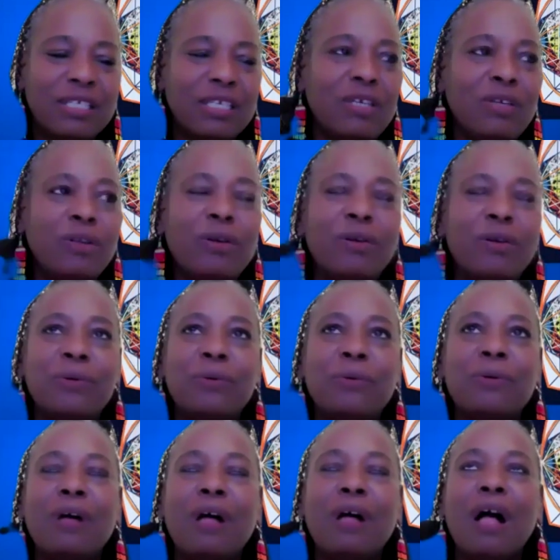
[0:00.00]
you
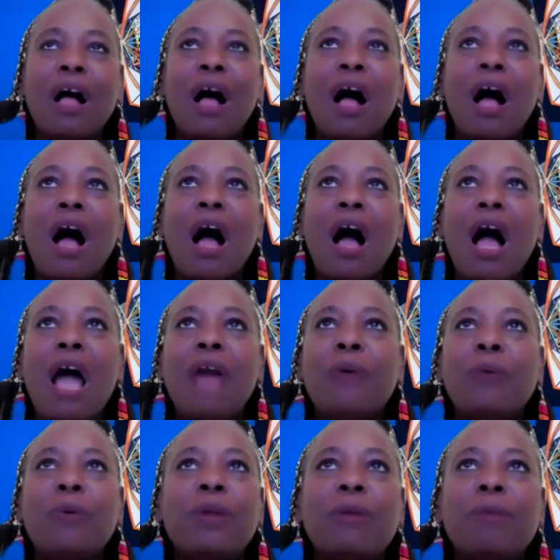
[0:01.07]
know, I
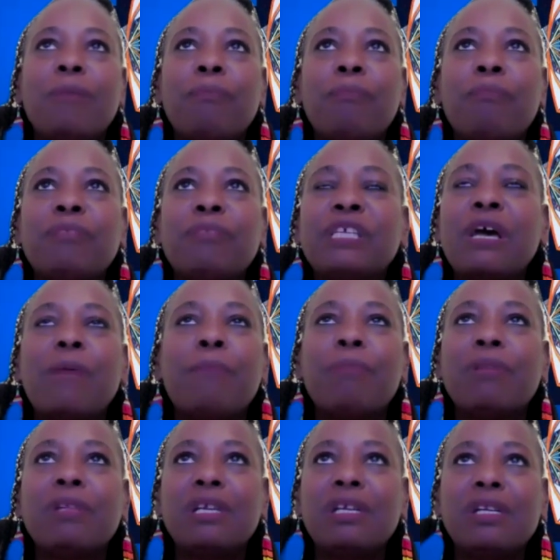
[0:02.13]
don't want to sound
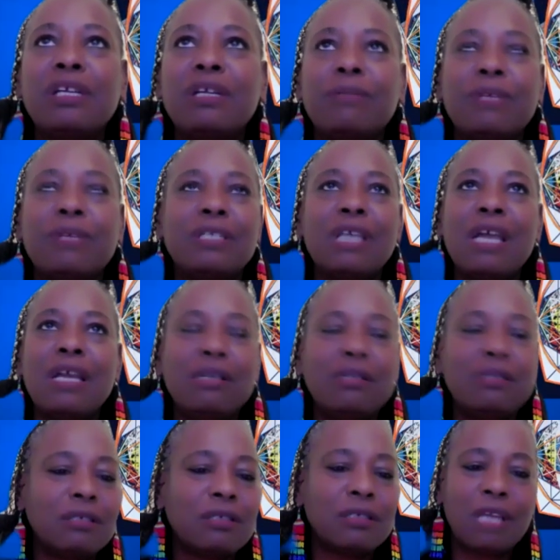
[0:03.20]
belittling, but
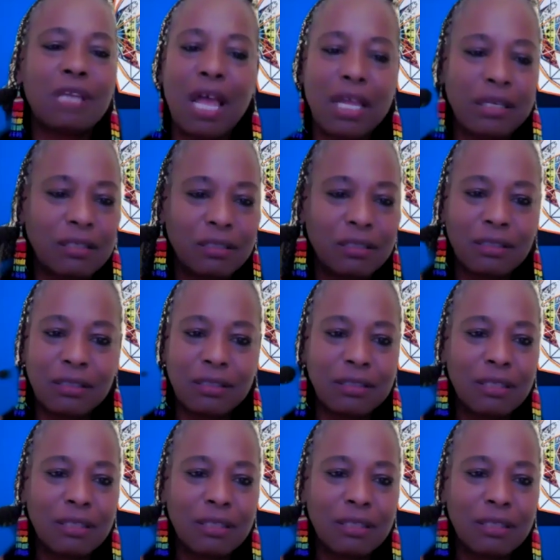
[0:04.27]
titles are titles.